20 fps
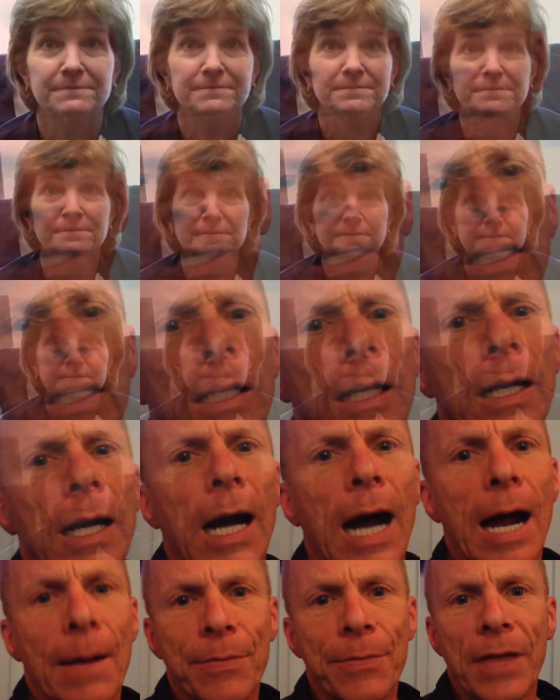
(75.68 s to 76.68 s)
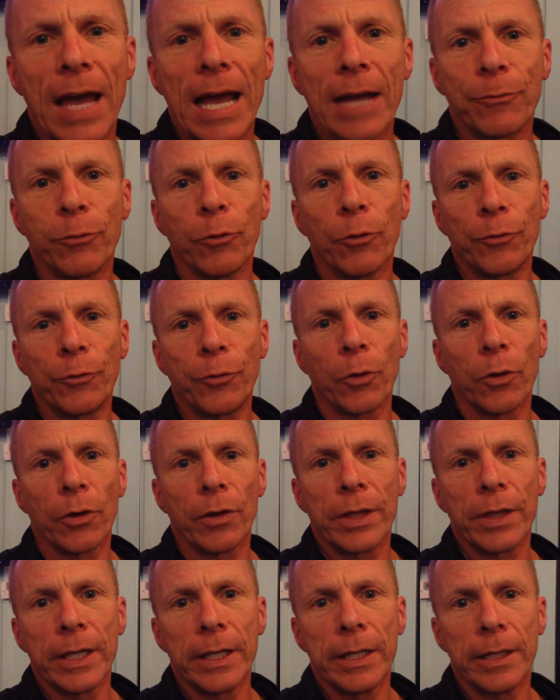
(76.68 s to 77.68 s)
Yeah. I'm thankful for
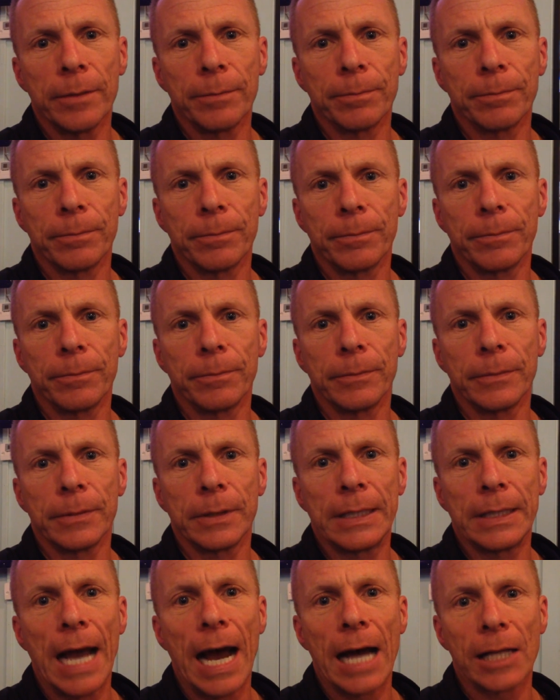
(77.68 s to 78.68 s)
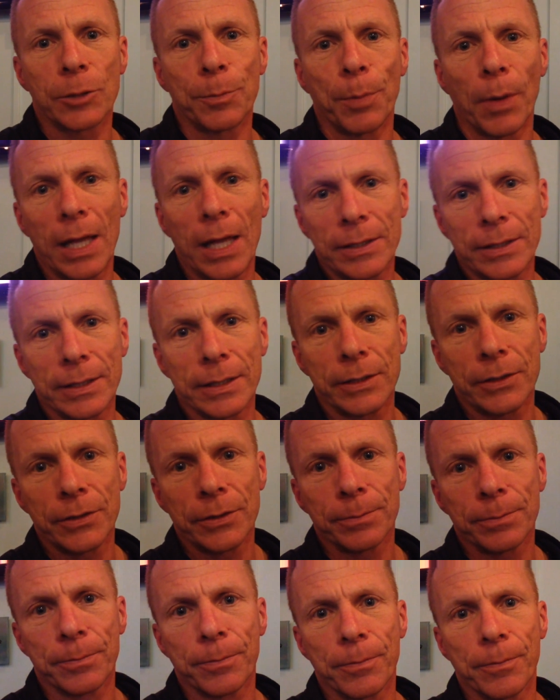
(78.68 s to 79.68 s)
the God's blessings
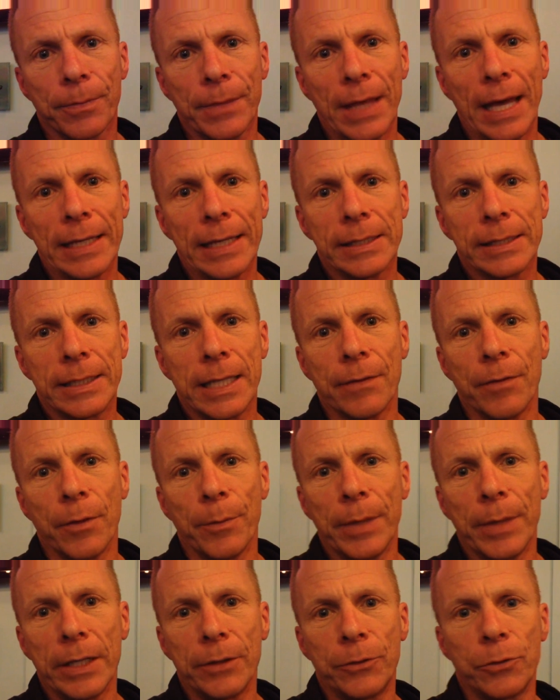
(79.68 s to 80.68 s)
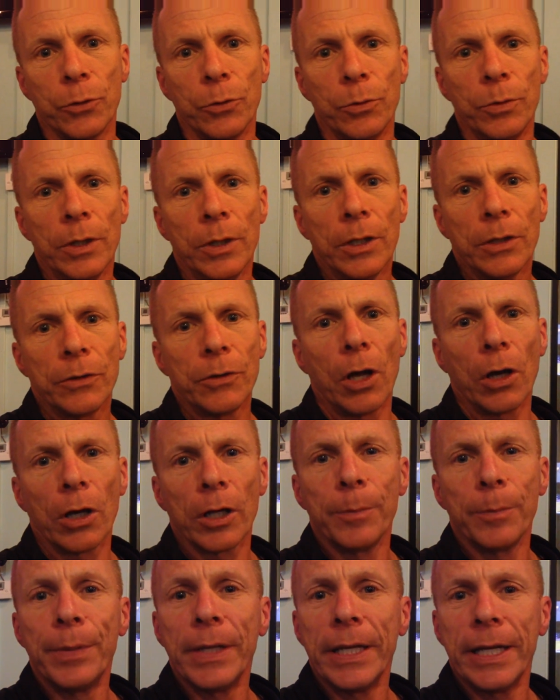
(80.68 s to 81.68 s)
that He's given me to not only
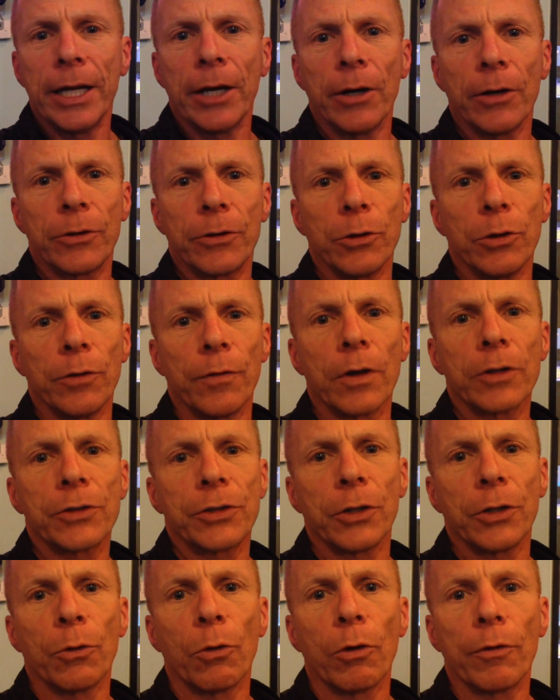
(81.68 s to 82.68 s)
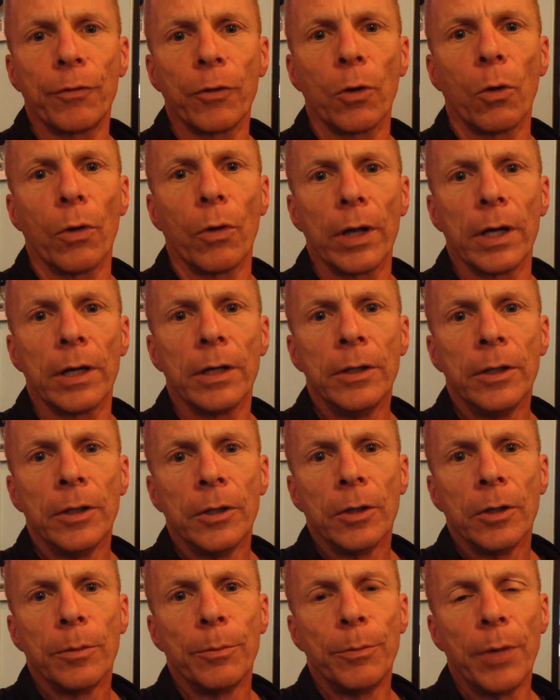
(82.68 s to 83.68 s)
be here at the University of North
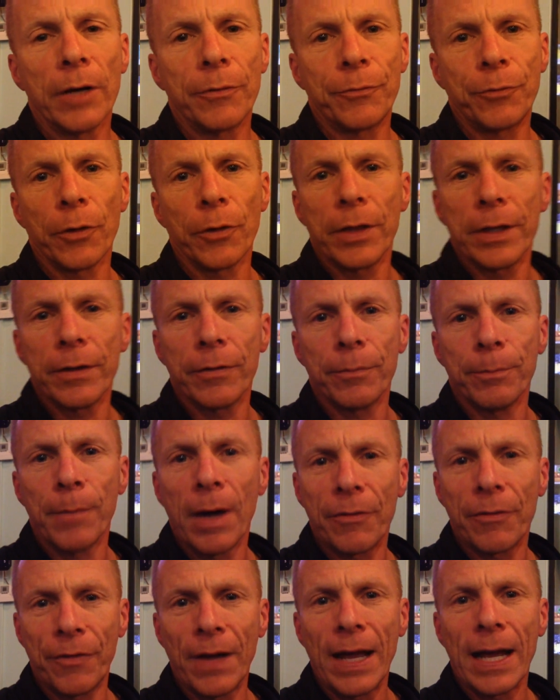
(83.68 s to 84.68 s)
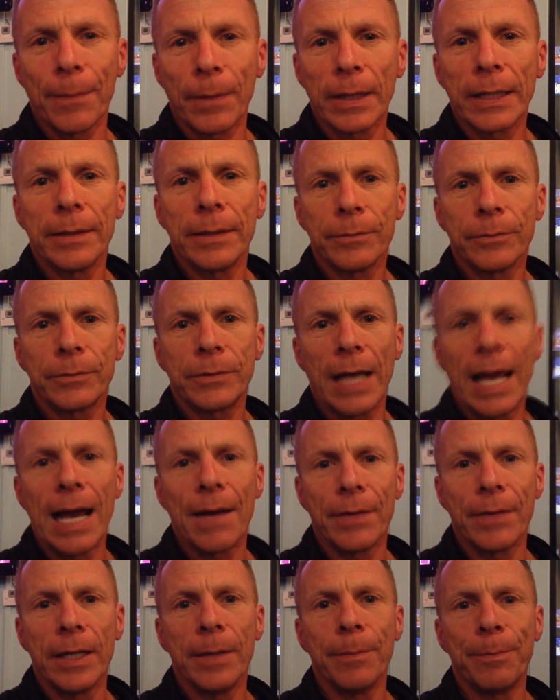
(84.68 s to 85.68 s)
Florida, but for the, my family to
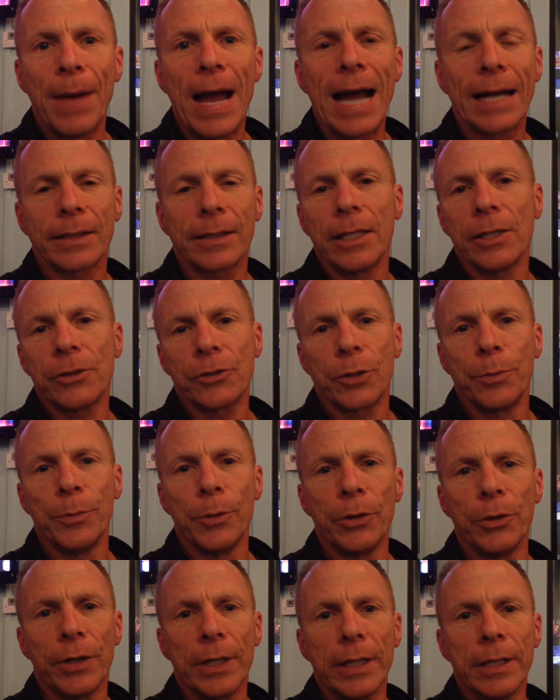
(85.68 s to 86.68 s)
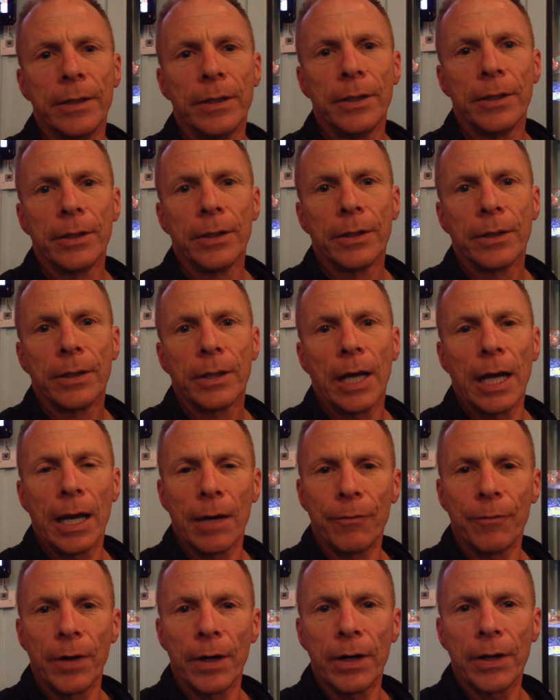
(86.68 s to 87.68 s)
have an impact in this community. And
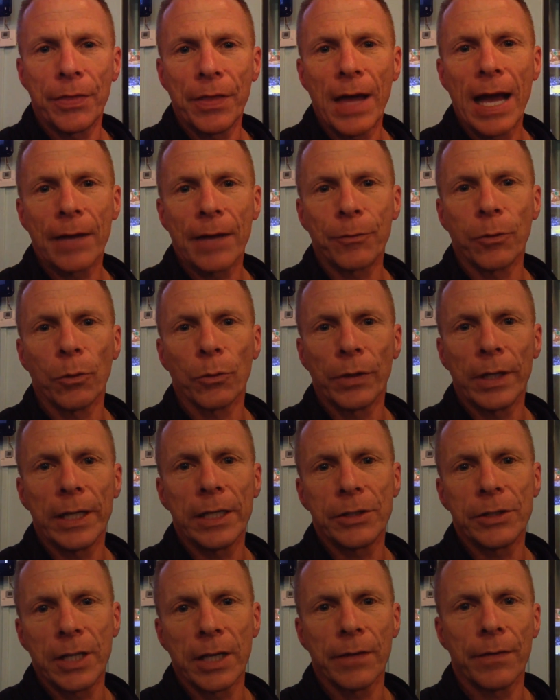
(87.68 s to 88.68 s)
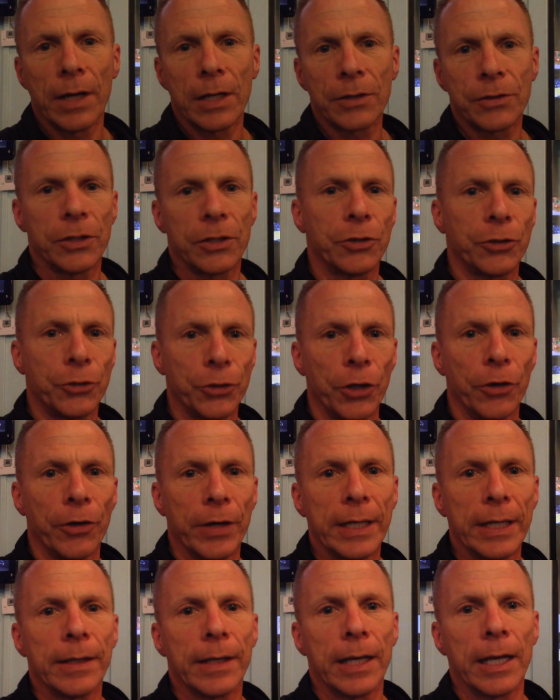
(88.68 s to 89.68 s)
I'm very thankful that He's given us this
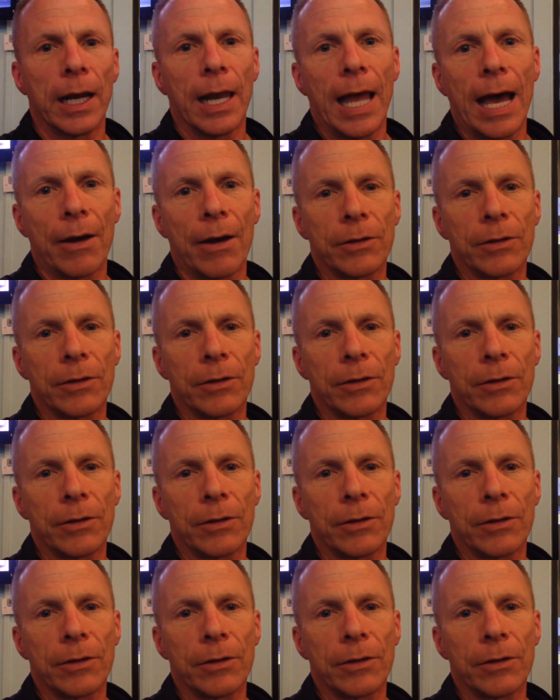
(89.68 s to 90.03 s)
journey and allowed